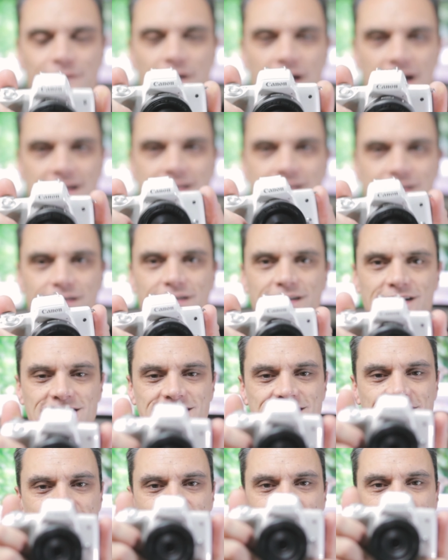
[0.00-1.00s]
factor, and it
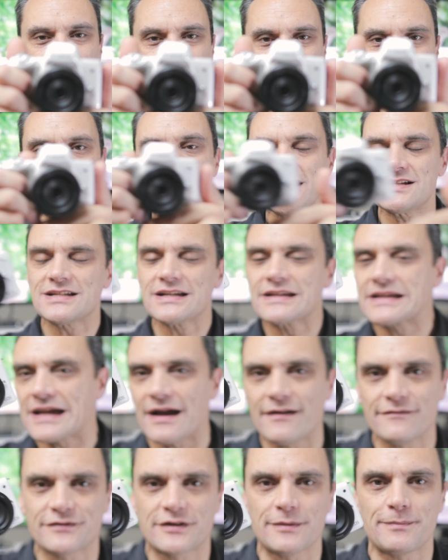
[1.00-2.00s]
sits there nice and
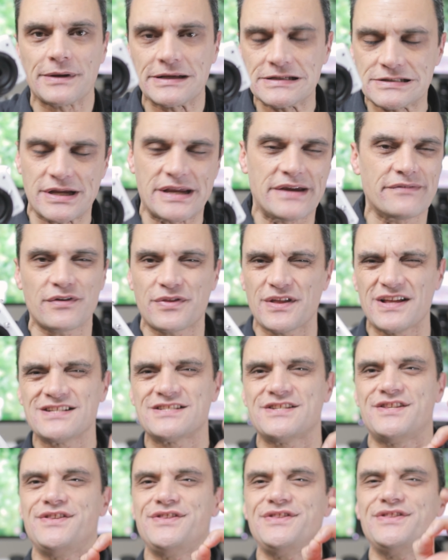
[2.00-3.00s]
comfortably. So
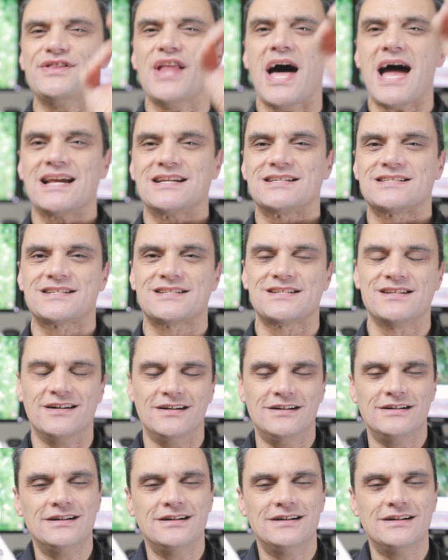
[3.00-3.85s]
everything's nice.